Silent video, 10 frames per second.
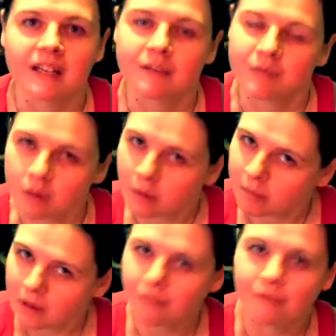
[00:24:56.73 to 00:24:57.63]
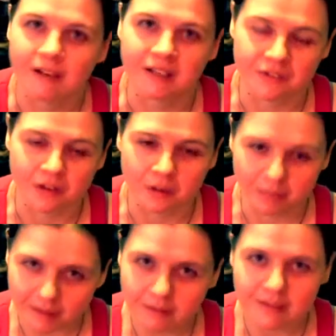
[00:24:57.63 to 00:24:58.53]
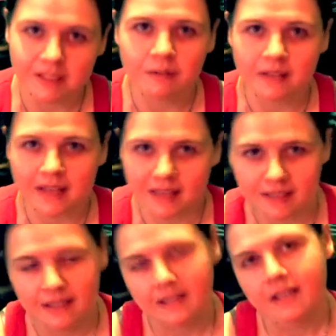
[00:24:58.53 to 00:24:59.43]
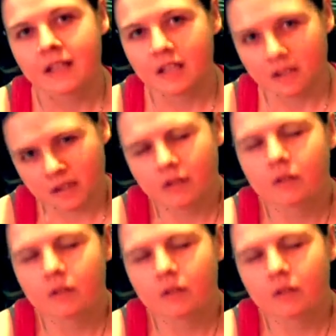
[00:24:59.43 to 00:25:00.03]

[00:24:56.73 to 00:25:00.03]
And if you know what Paul Frank is all about in the UK, the you know the